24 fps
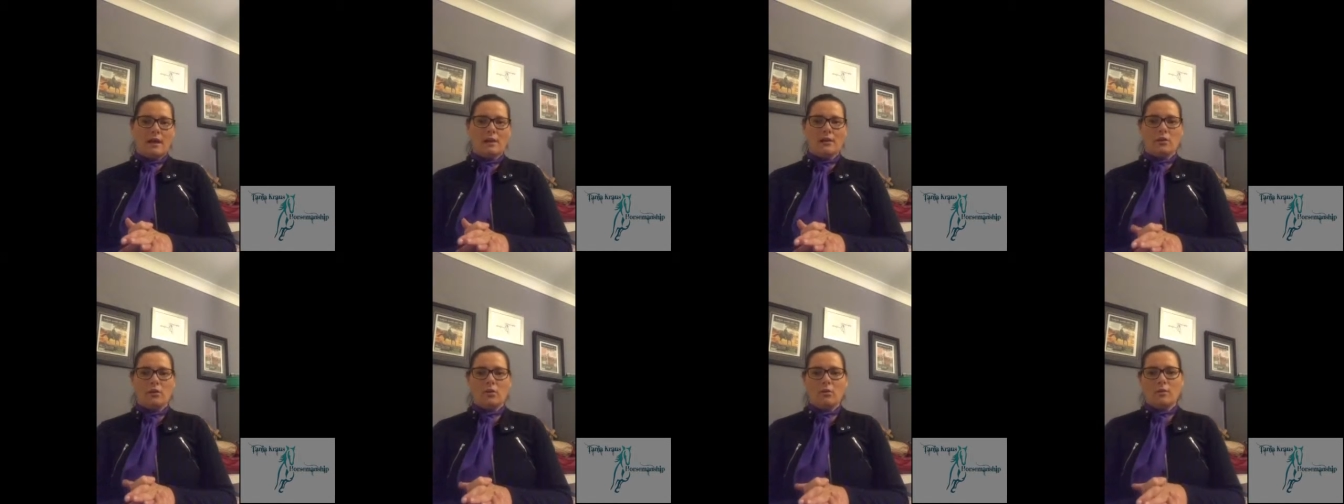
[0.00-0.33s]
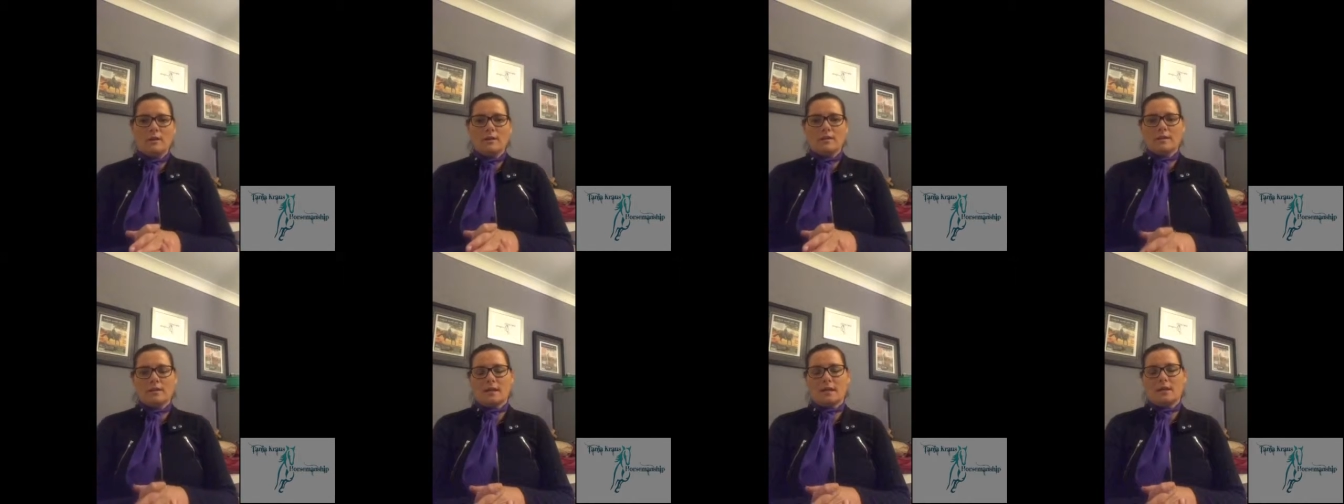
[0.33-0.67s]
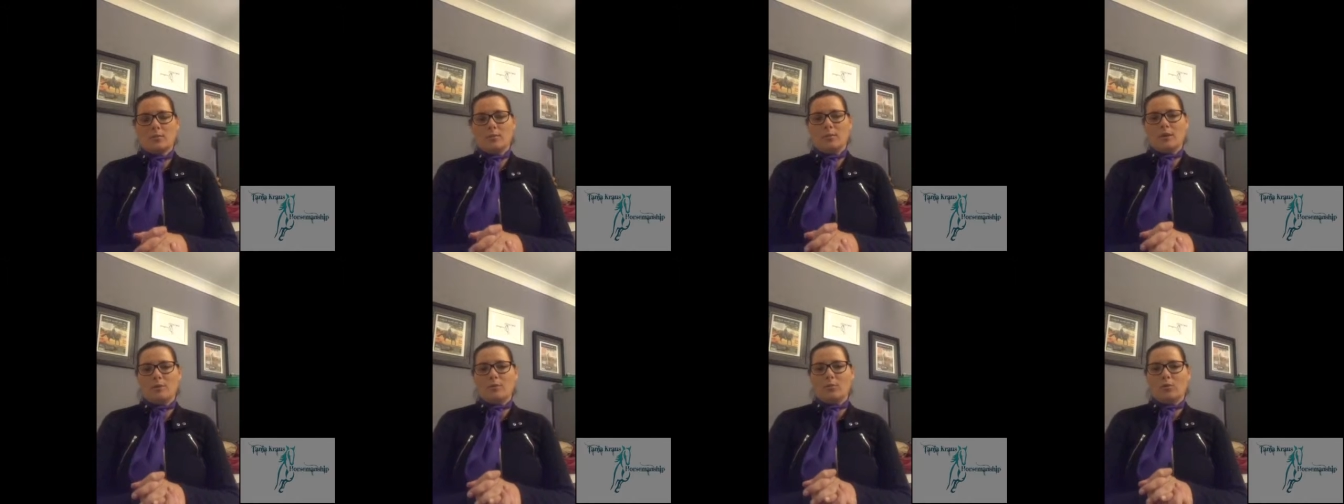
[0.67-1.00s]
And I always say
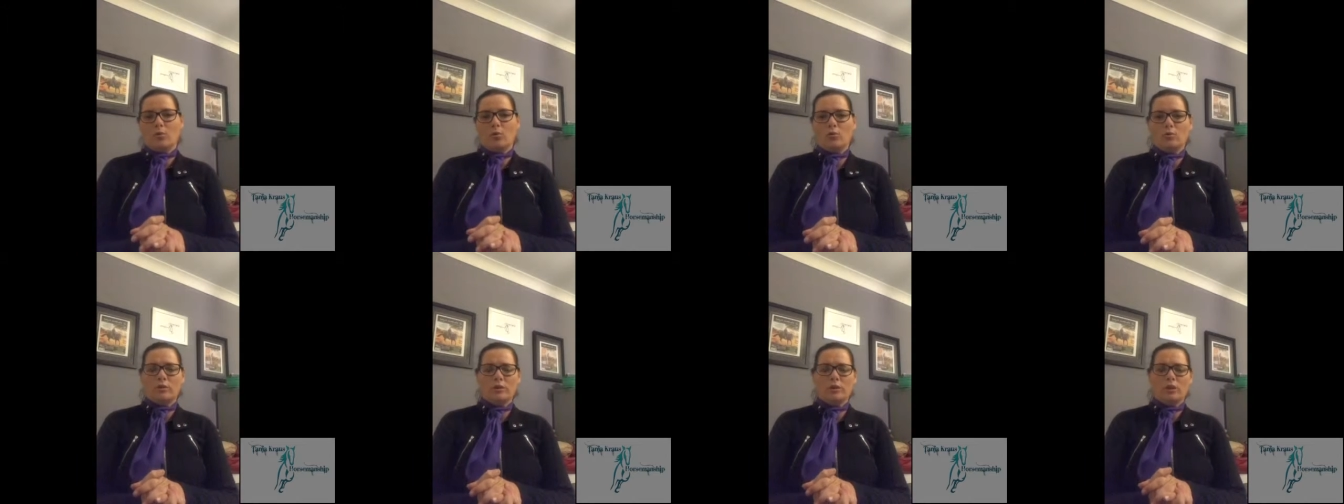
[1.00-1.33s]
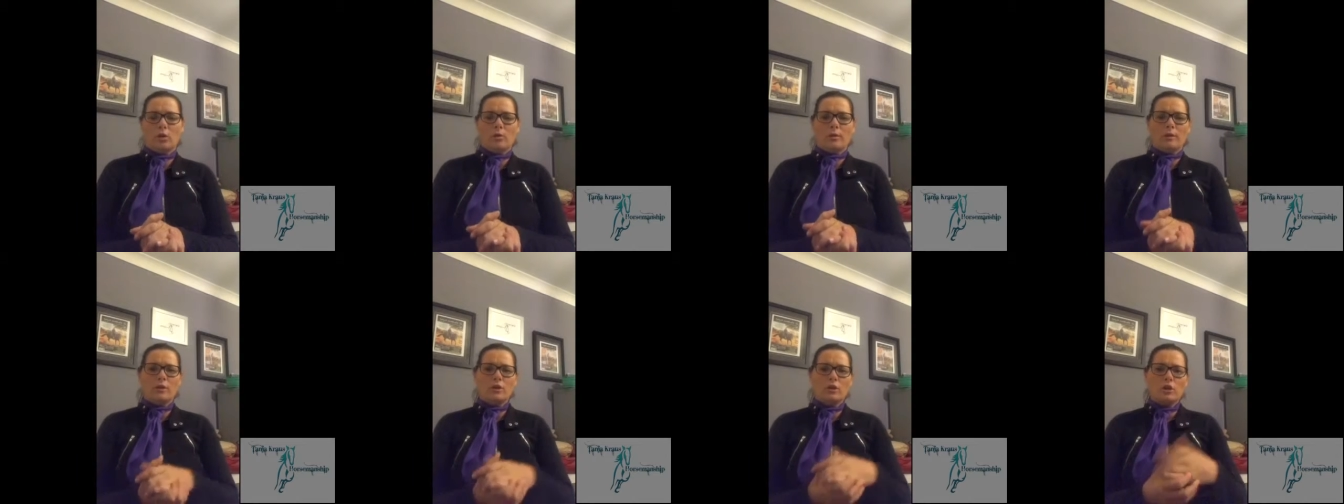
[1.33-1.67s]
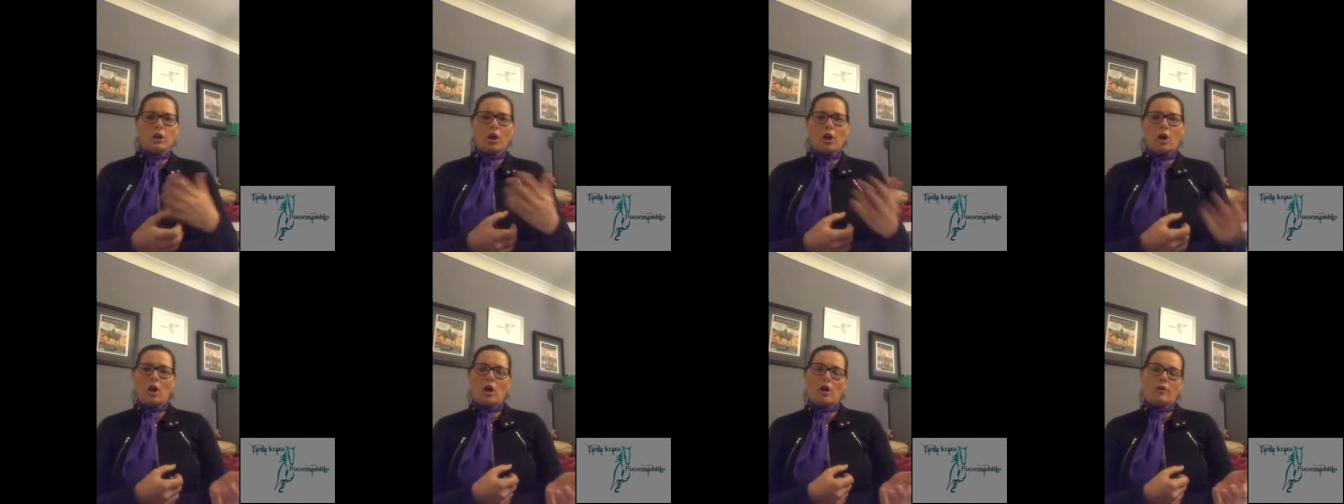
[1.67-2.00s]
to people, you know, when you
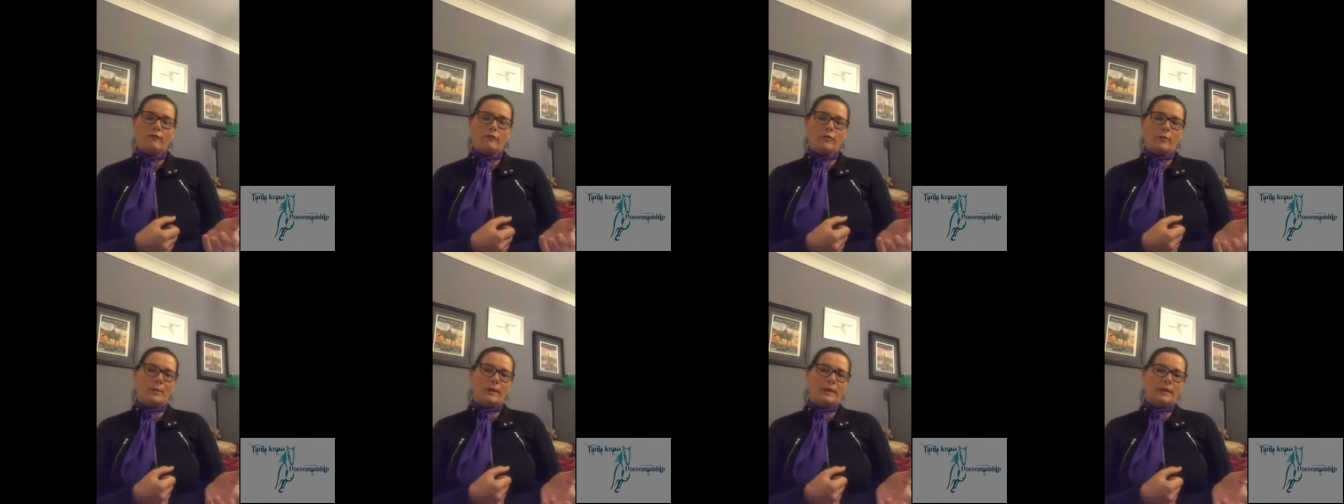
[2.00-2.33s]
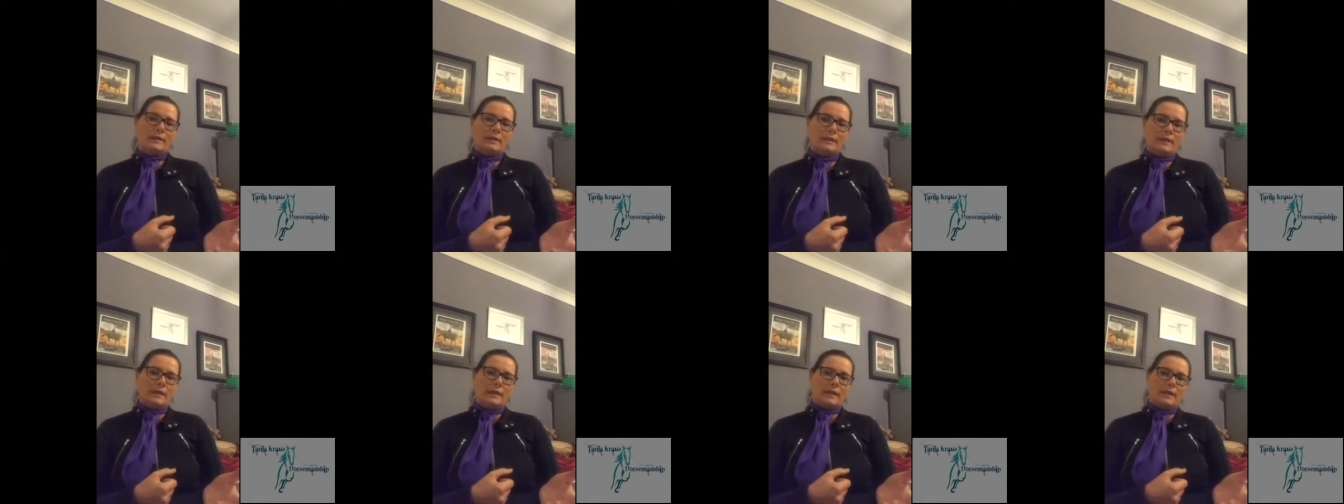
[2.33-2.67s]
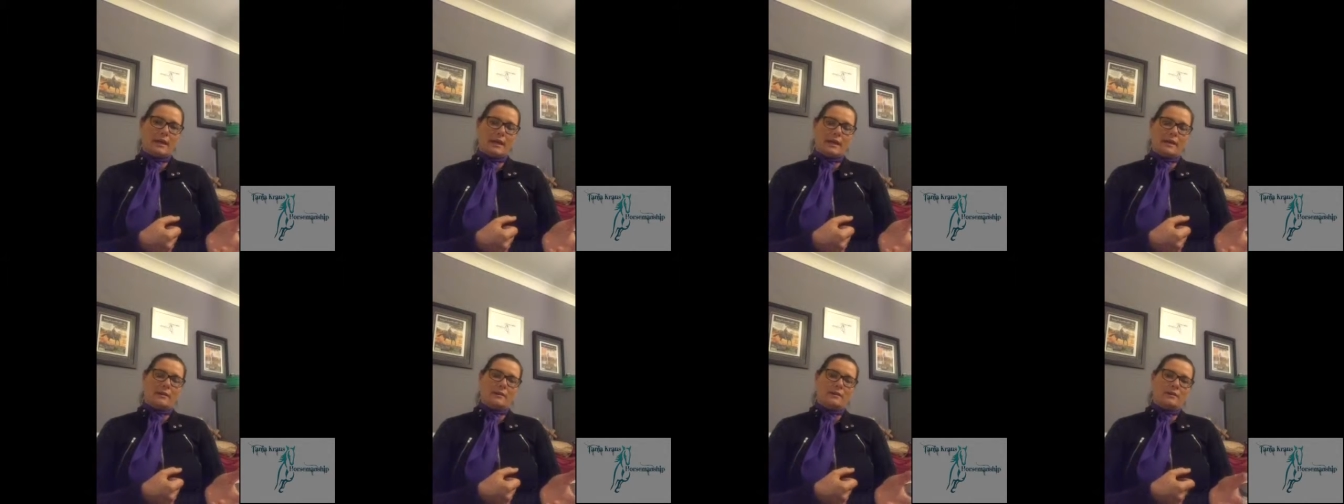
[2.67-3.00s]
go home from a
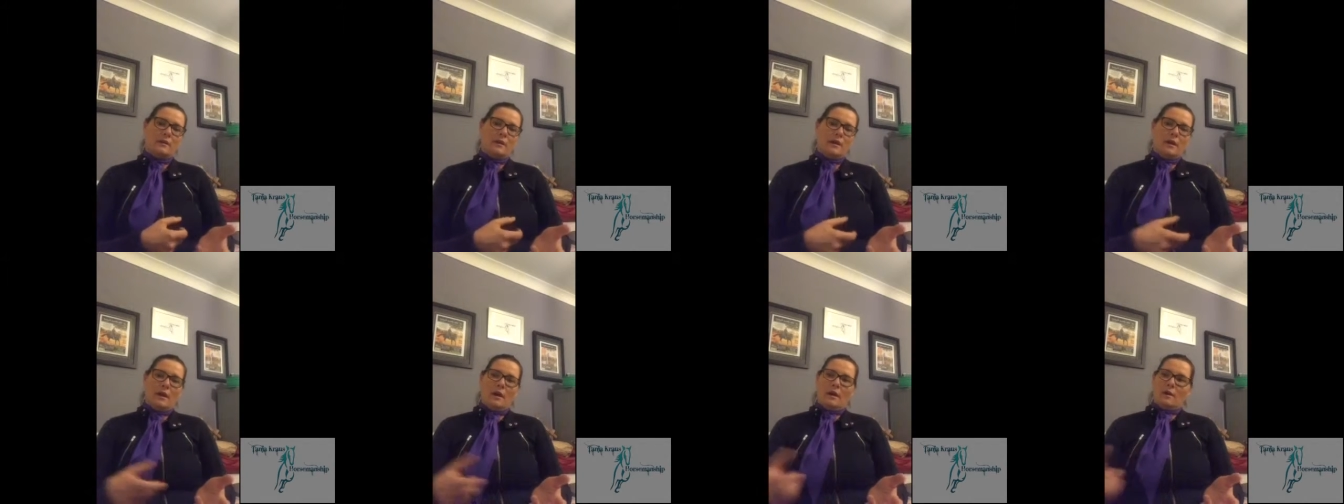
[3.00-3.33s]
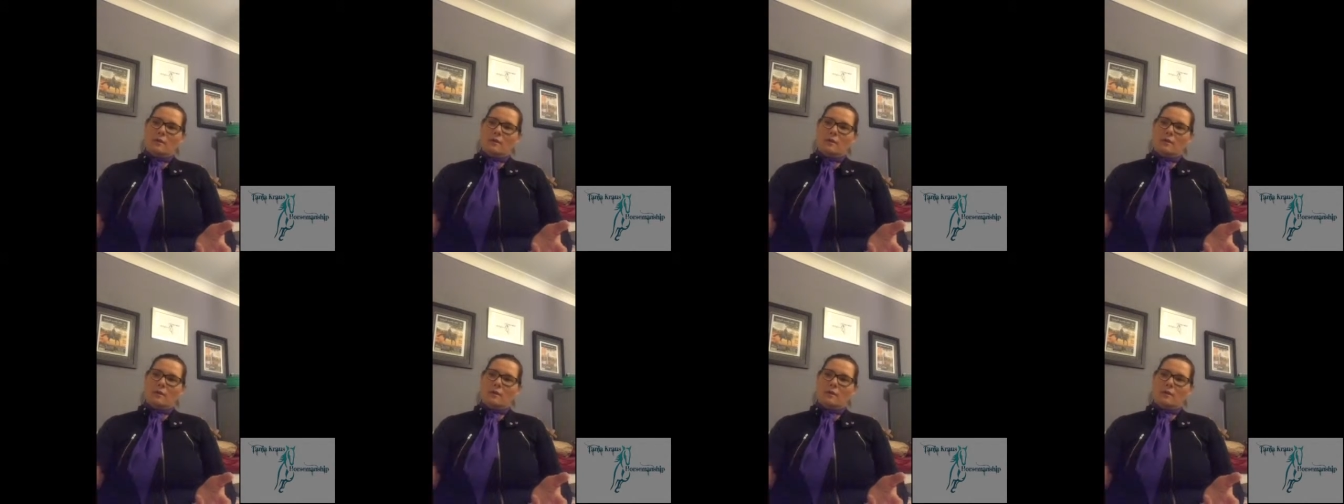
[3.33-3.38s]
clinic and